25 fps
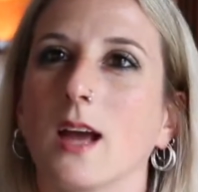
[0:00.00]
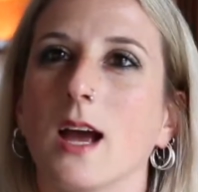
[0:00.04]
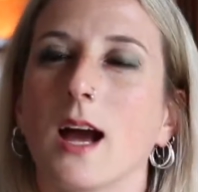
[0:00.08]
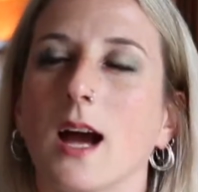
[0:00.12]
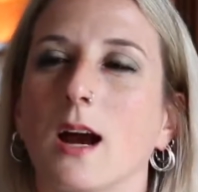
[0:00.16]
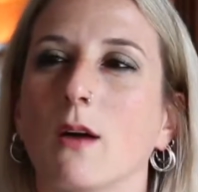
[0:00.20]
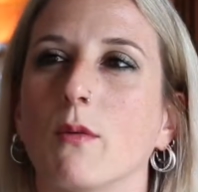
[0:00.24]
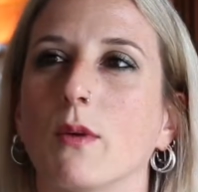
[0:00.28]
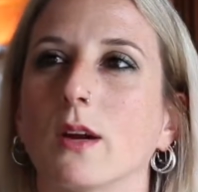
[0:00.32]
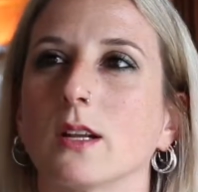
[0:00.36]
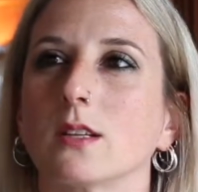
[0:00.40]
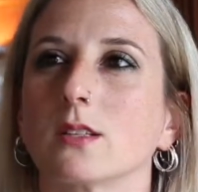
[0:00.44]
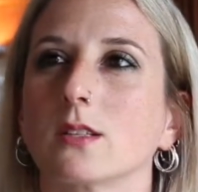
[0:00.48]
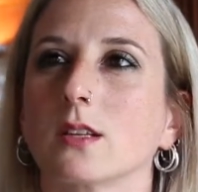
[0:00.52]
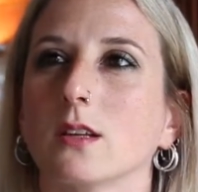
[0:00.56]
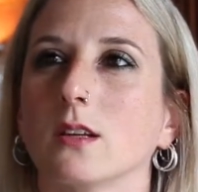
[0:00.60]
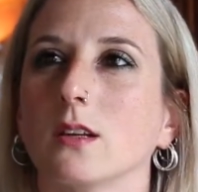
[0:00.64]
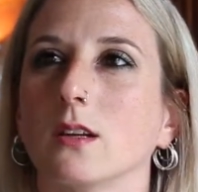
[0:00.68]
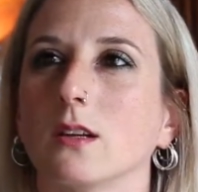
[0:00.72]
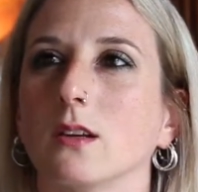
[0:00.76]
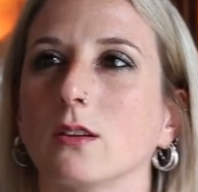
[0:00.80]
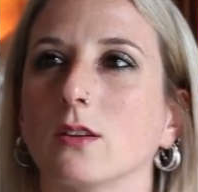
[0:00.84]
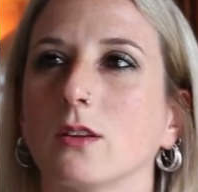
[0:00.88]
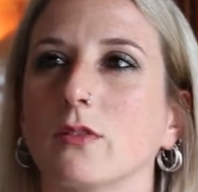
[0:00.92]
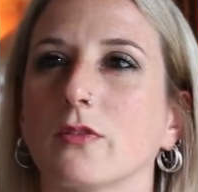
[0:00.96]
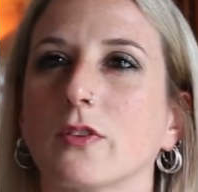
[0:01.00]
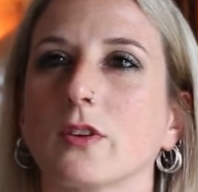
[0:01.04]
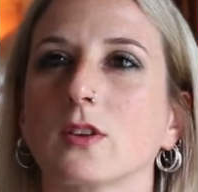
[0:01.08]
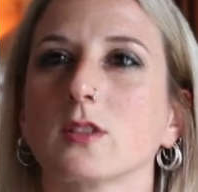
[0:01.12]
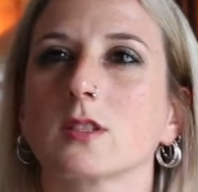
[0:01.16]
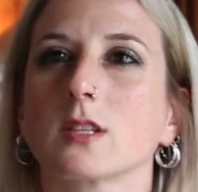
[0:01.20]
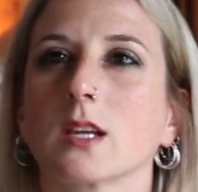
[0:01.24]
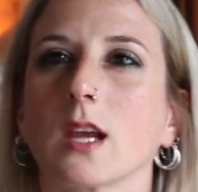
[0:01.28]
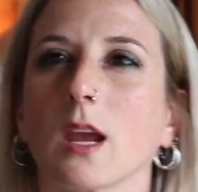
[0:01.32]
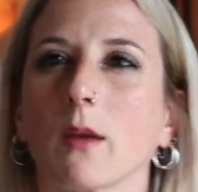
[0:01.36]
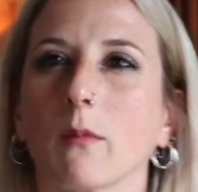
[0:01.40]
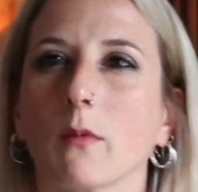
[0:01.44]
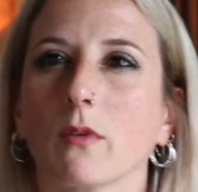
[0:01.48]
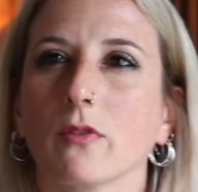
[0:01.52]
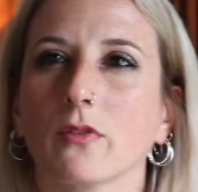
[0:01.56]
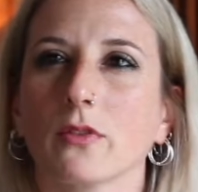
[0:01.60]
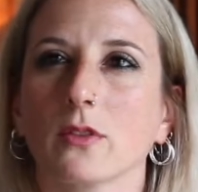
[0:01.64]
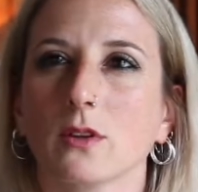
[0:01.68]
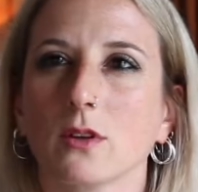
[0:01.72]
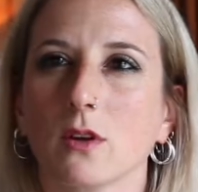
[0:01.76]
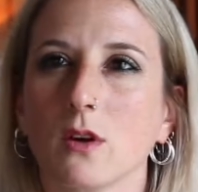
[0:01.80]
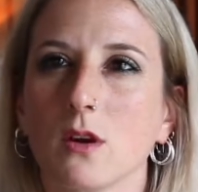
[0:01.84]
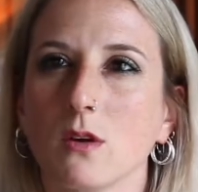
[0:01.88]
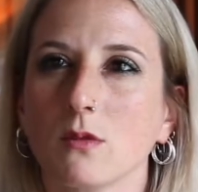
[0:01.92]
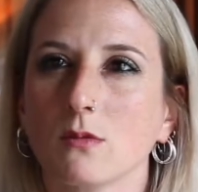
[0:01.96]
I went on the first Game of
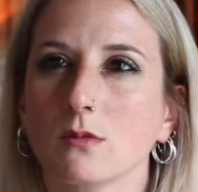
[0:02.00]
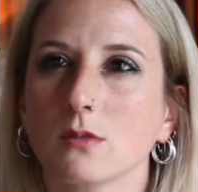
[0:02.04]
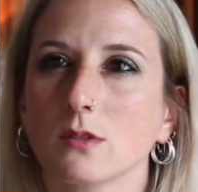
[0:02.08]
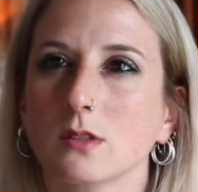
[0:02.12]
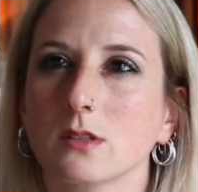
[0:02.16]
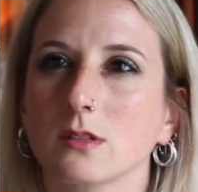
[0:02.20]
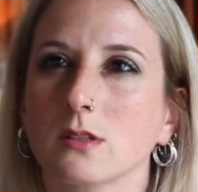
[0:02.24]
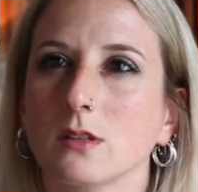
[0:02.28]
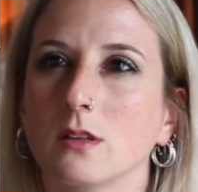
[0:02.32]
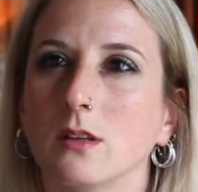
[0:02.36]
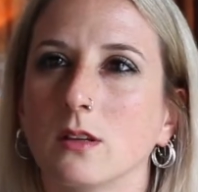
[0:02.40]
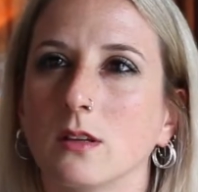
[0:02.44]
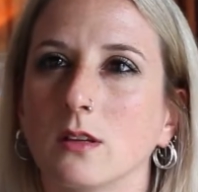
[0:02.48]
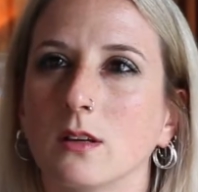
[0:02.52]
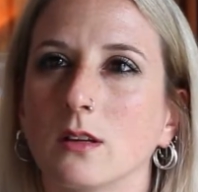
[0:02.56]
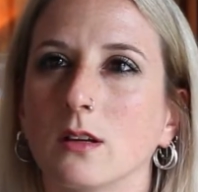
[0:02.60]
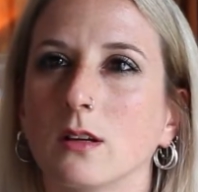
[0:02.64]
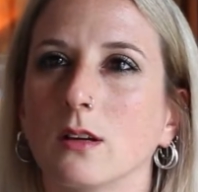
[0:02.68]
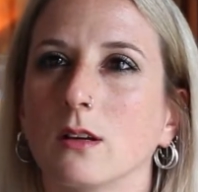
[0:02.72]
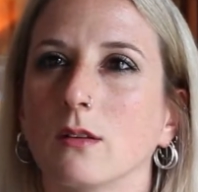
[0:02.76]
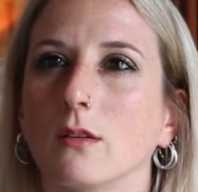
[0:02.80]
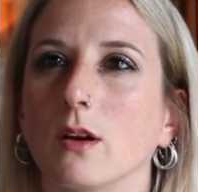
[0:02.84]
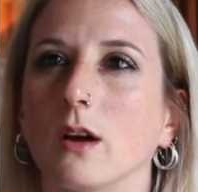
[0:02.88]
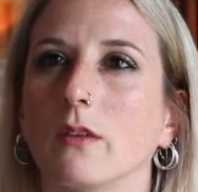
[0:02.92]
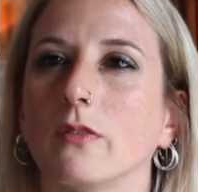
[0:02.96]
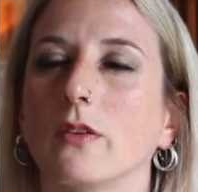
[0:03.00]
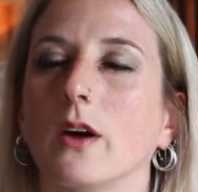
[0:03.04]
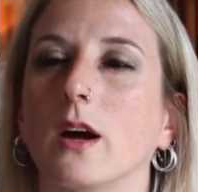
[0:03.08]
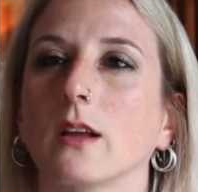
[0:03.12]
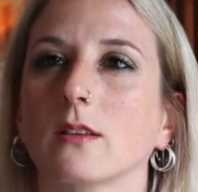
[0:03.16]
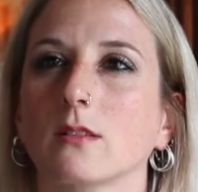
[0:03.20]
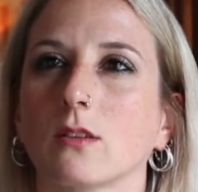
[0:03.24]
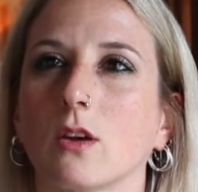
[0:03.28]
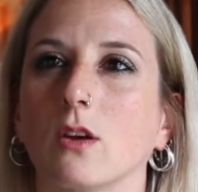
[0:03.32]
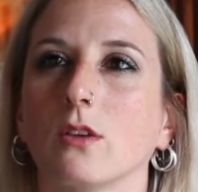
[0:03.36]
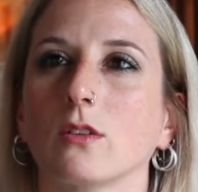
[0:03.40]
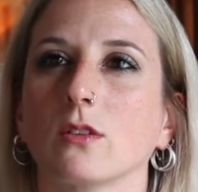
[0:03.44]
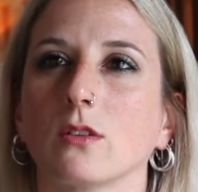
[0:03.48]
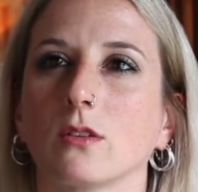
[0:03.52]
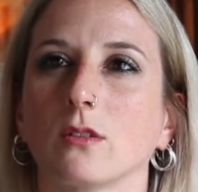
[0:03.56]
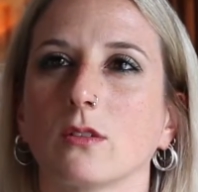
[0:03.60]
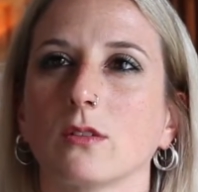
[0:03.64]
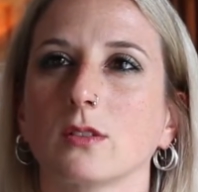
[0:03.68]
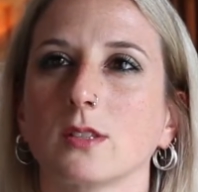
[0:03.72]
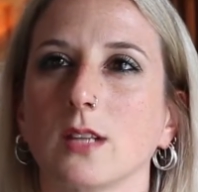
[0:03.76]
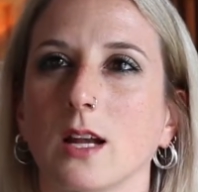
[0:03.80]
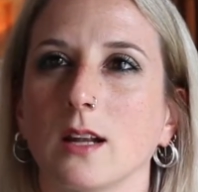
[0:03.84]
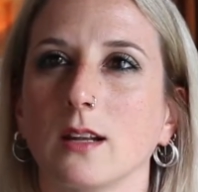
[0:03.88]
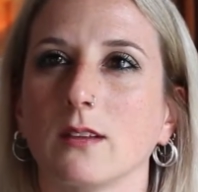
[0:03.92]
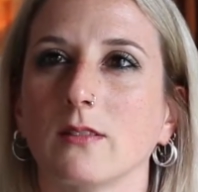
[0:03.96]
Thrones. At Conor
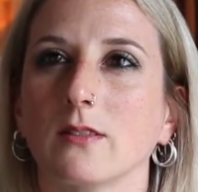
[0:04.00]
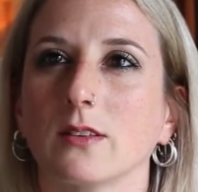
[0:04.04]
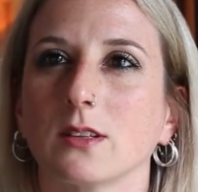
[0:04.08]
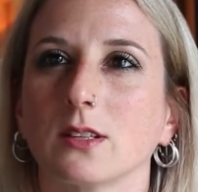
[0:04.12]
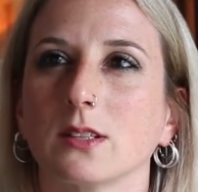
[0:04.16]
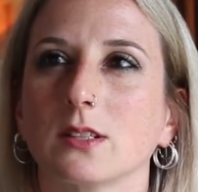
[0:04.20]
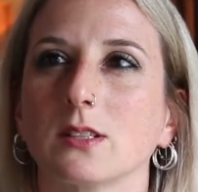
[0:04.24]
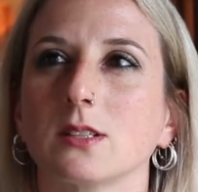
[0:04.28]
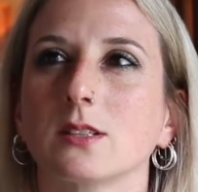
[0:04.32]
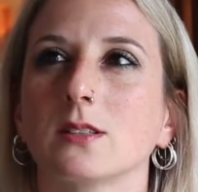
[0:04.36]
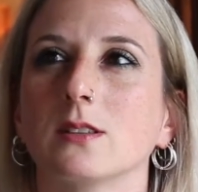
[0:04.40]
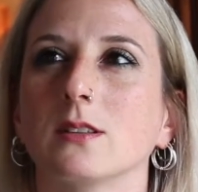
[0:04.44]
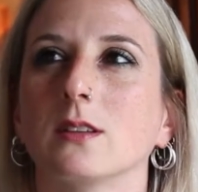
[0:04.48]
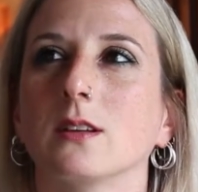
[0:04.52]
O'Sullivan's.